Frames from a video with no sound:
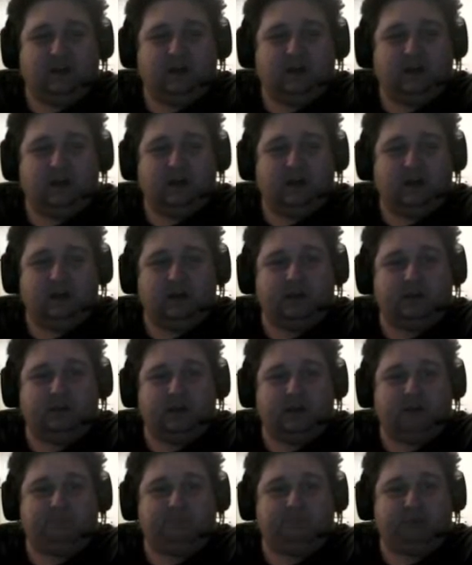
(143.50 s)
uh,
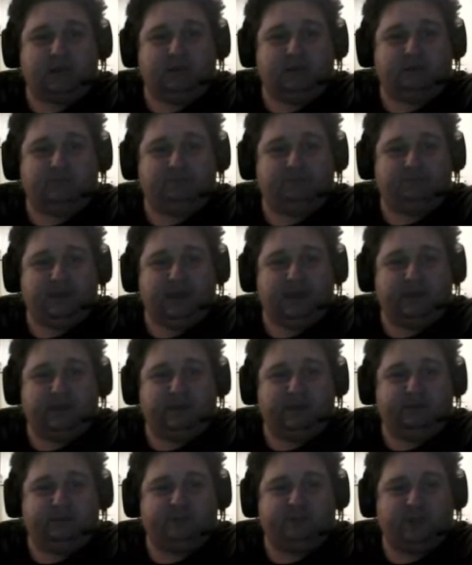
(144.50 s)
Great British
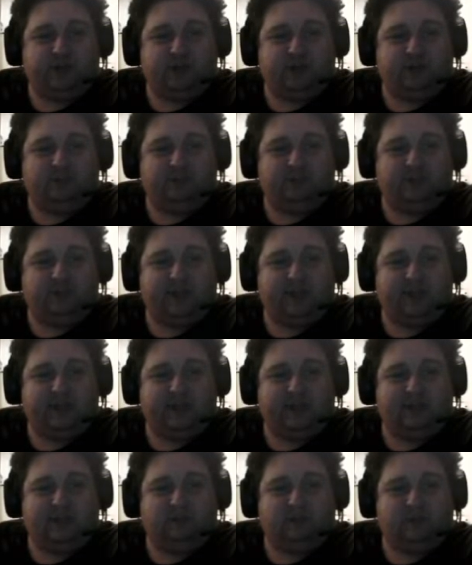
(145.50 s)
Baking Show.
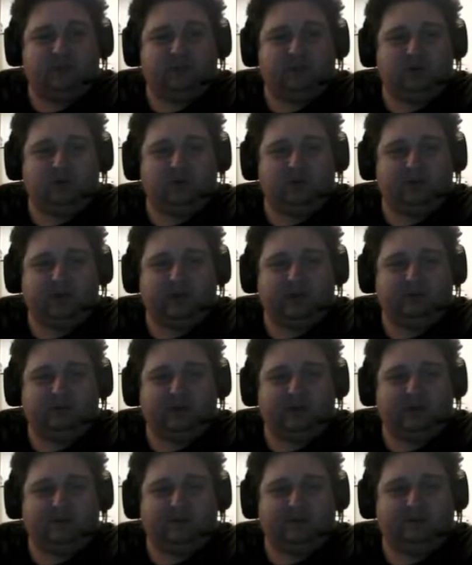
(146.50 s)
They were getting
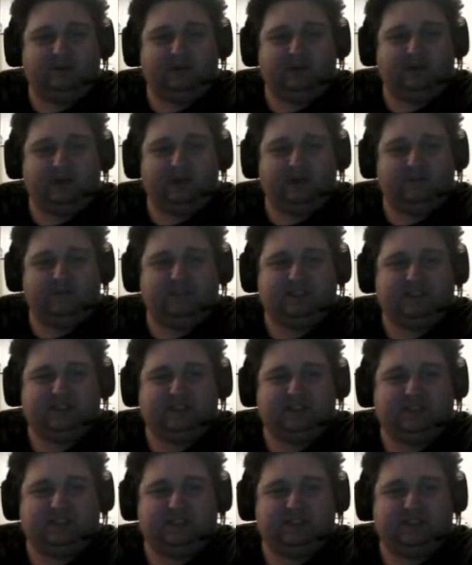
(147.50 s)
ready to tape their 11th
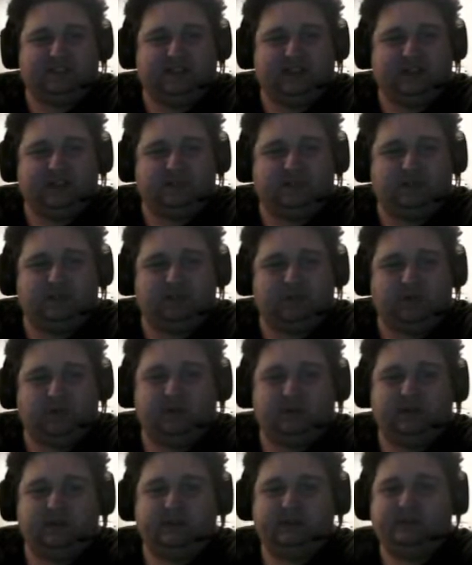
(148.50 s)
season. I could be wrong
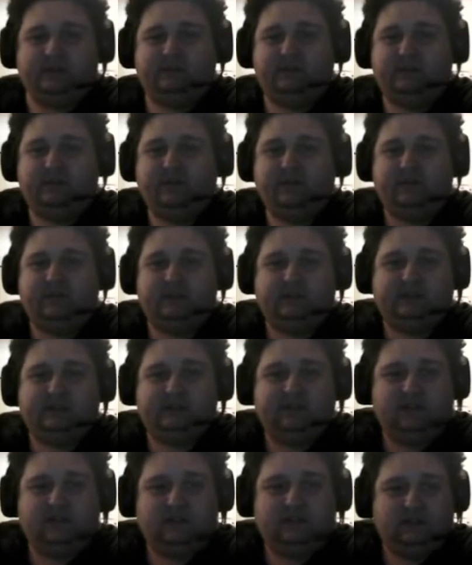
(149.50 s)
on this because
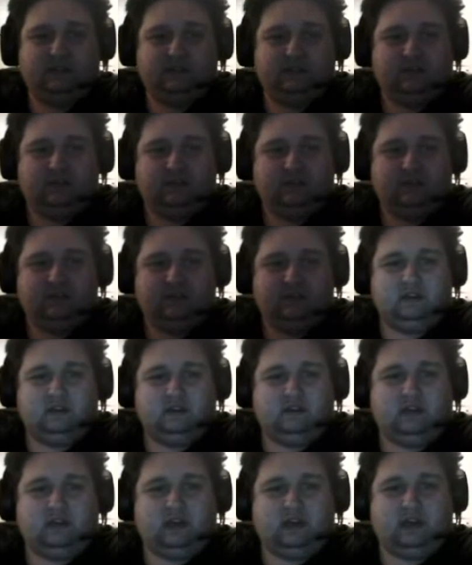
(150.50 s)

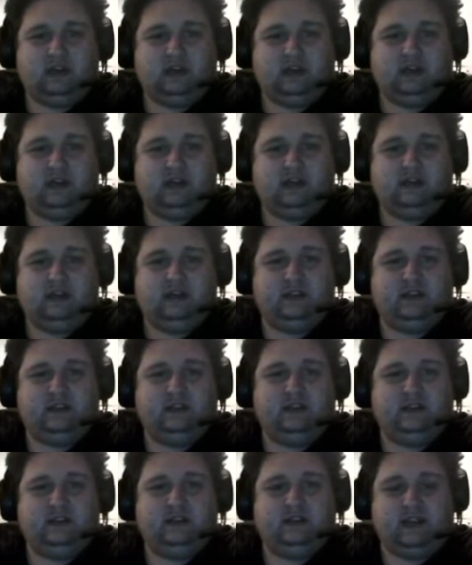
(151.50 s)
uh,
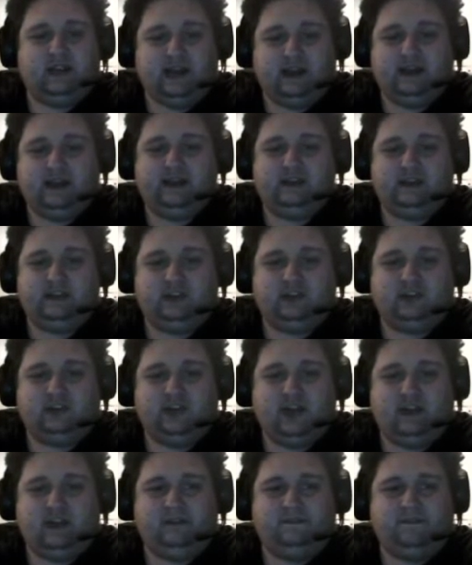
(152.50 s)
yeah, they're
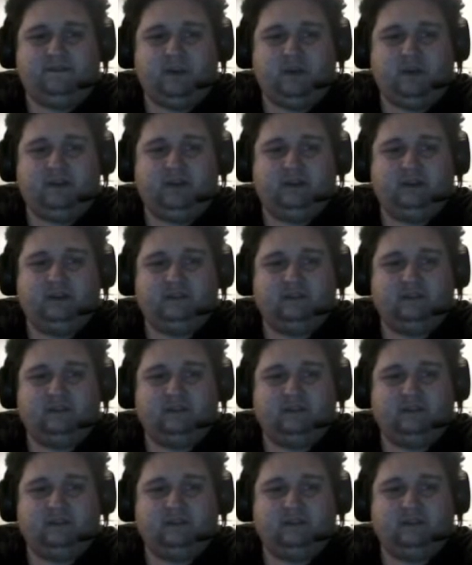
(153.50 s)
delaying filming.